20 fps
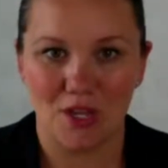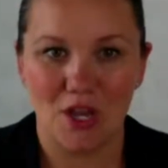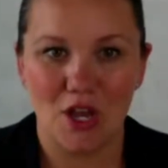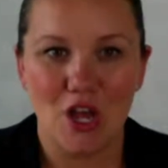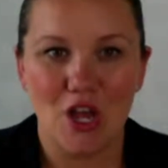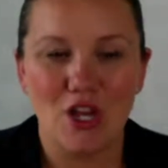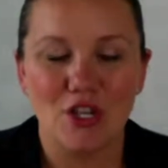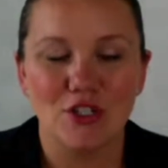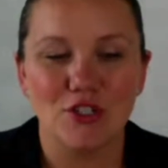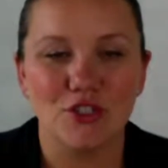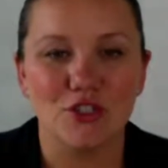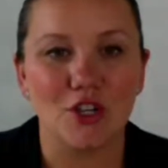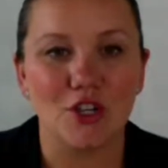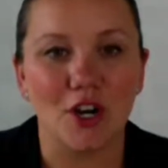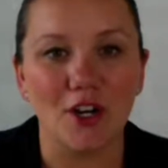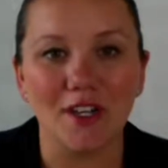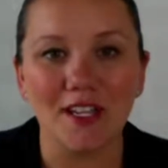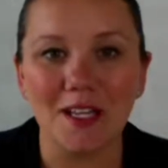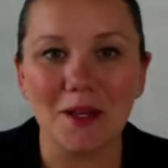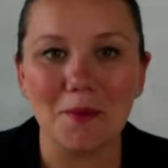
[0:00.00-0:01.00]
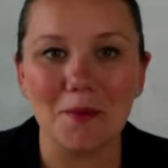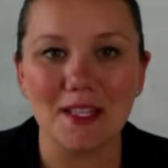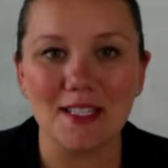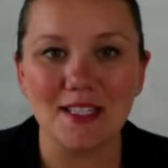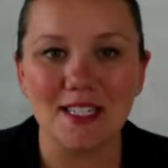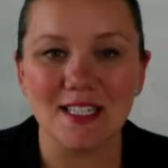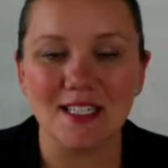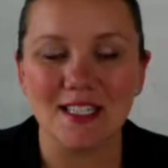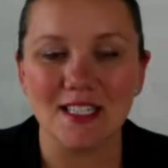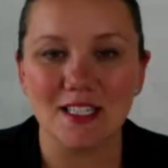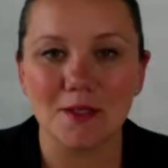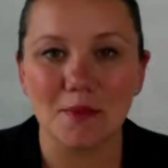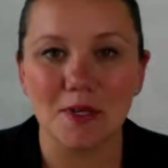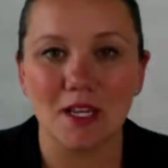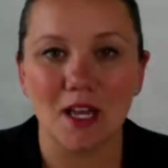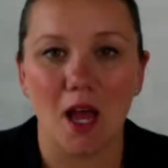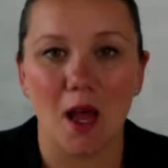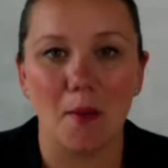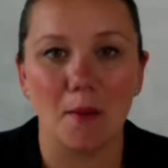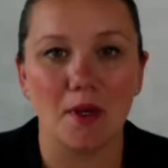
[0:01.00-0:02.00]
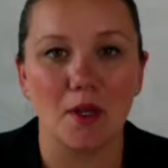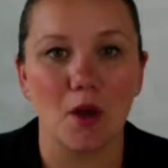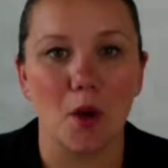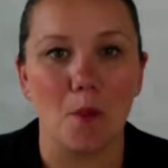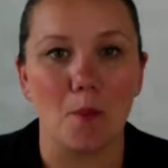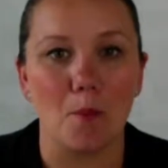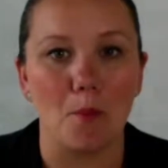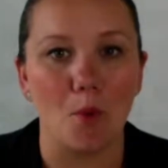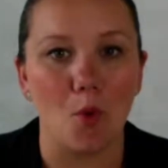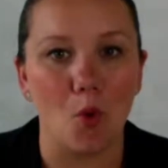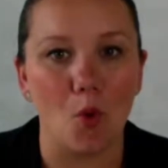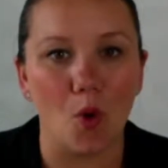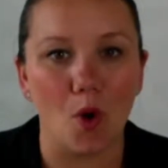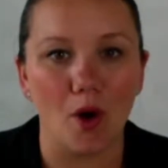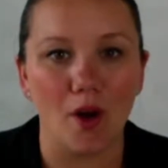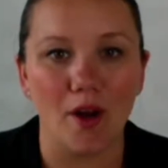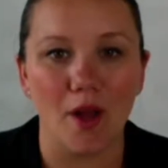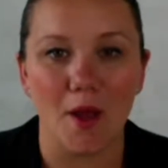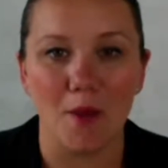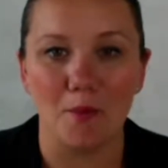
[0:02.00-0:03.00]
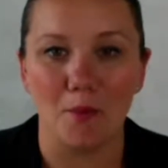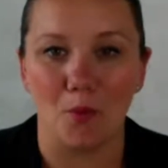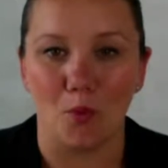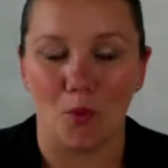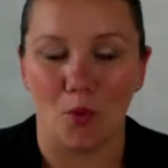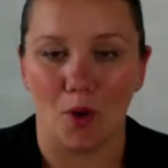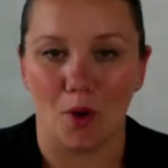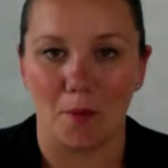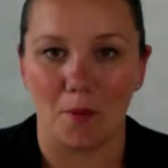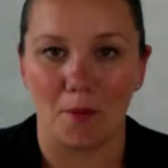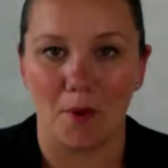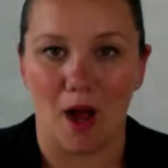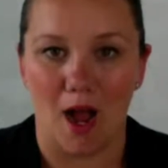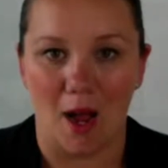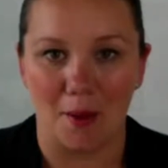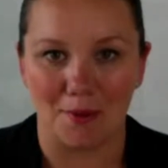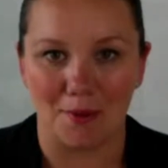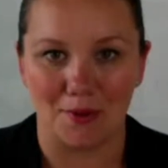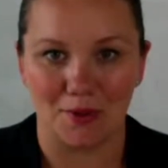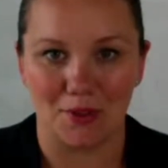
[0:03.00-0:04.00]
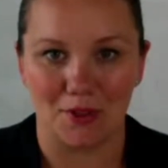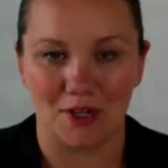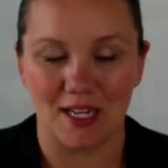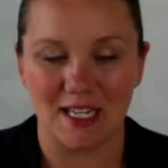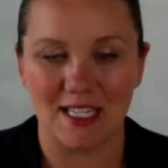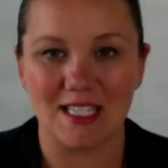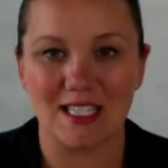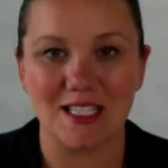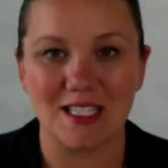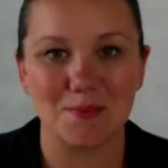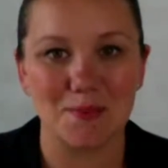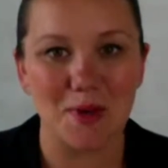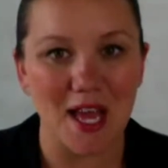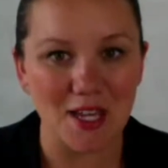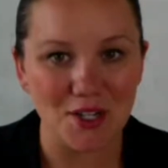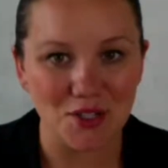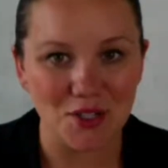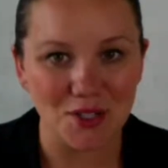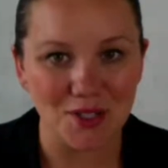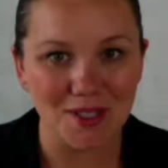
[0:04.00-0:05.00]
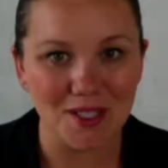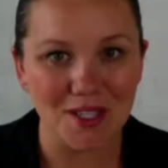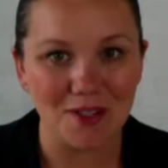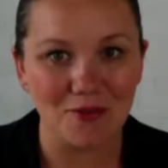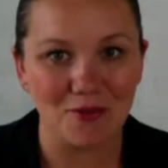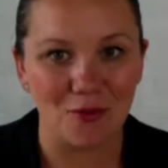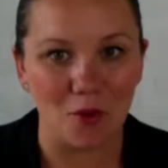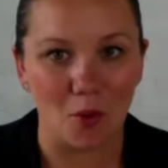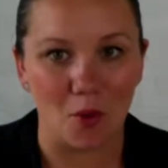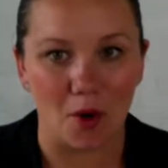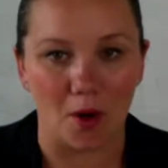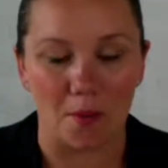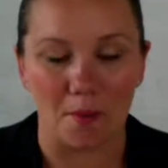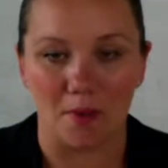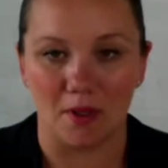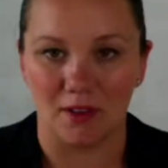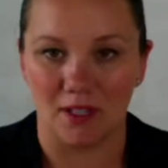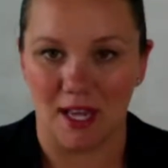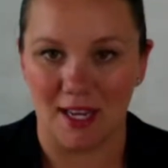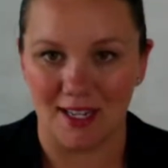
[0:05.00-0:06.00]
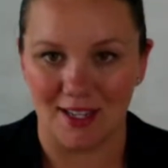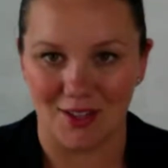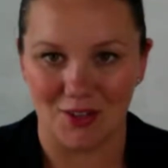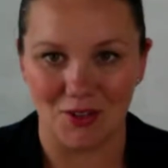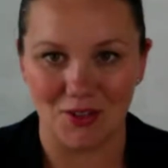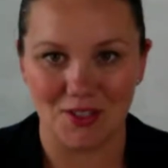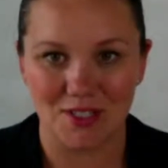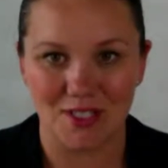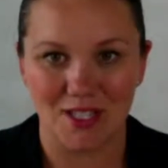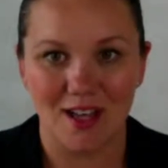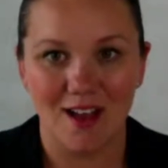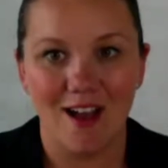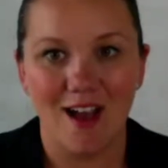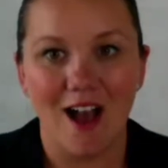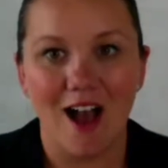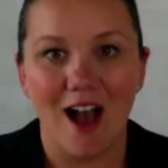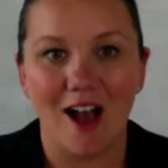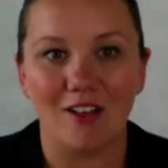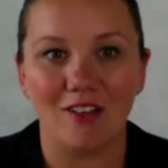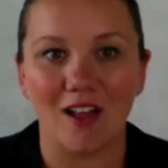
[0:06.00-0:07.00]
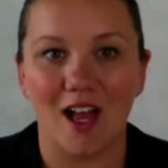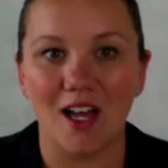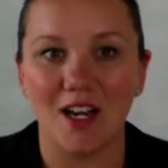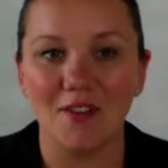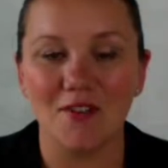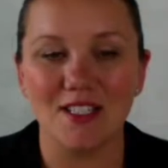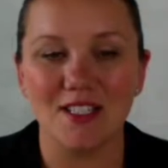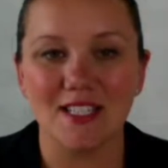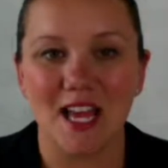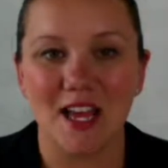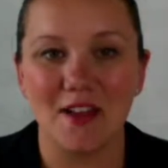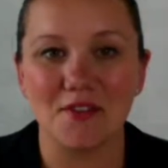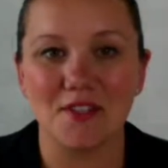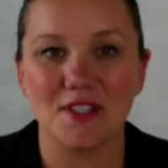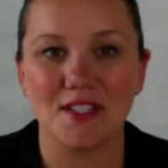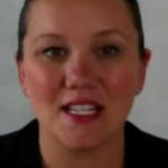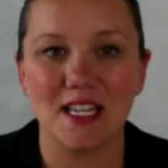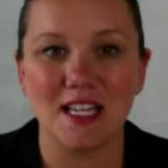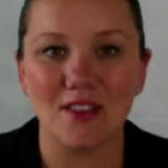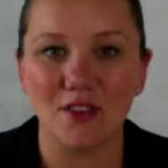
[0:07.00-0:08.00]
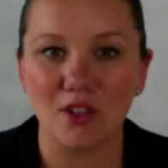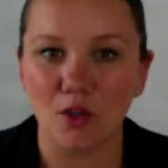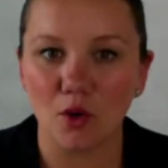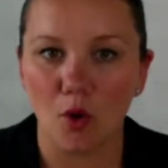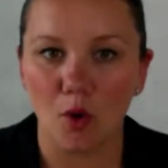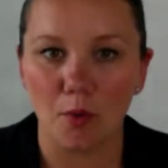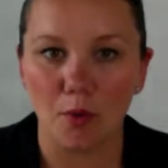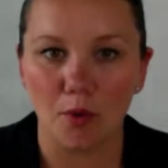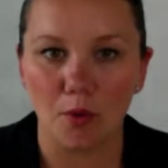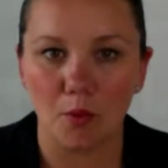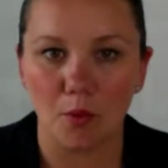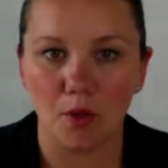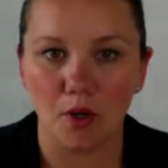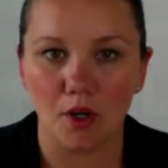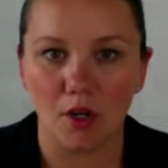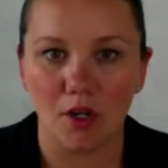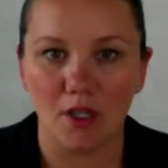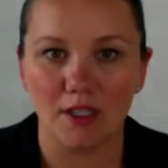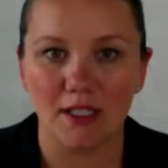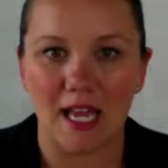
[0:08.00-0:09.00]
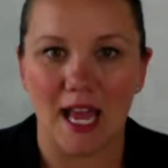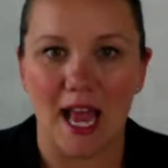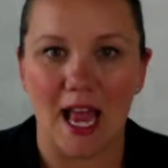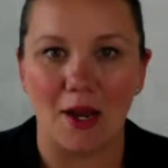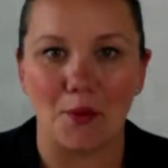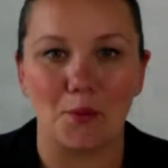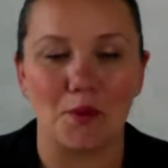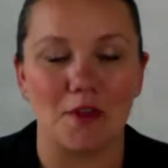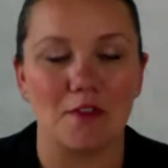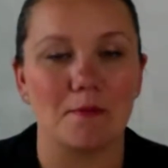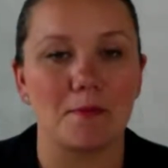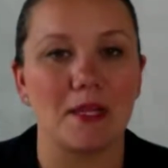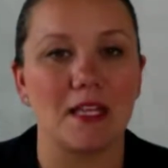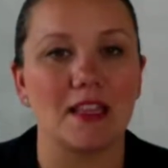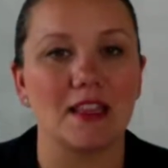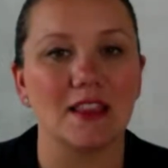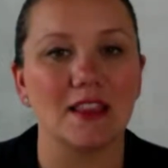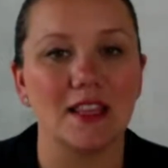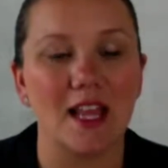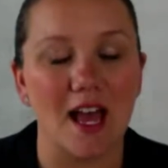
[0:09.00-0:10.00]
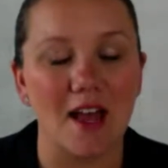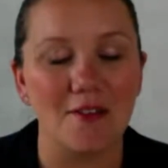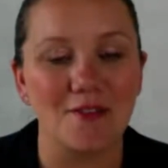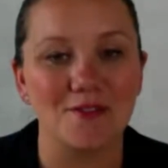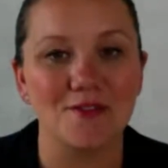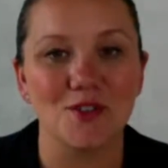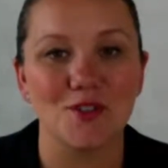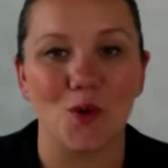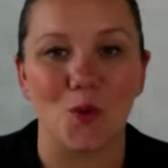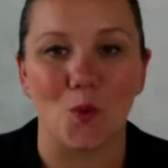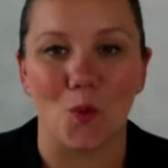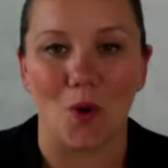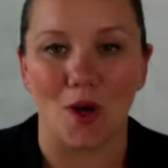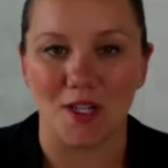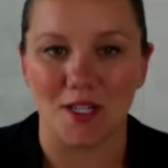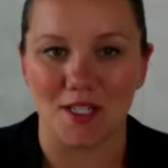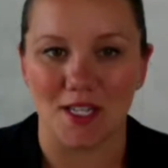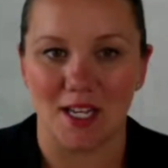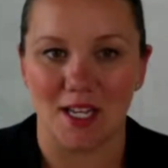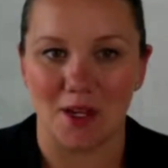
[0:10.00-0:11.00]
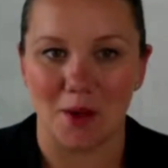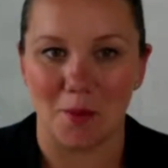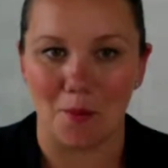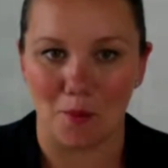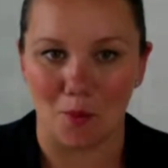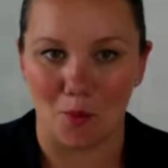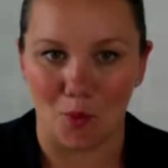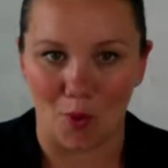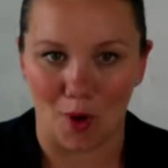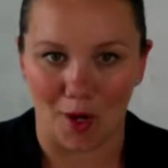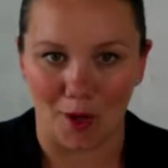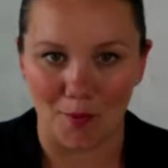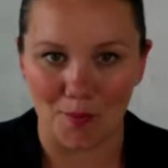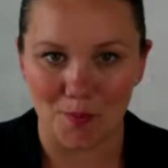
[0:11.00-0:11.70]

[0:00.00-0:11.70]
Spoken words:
Starting a business is becoming more and more popular, especially for millennials. A lot of us have seen the corporate world and we've been left wanting more.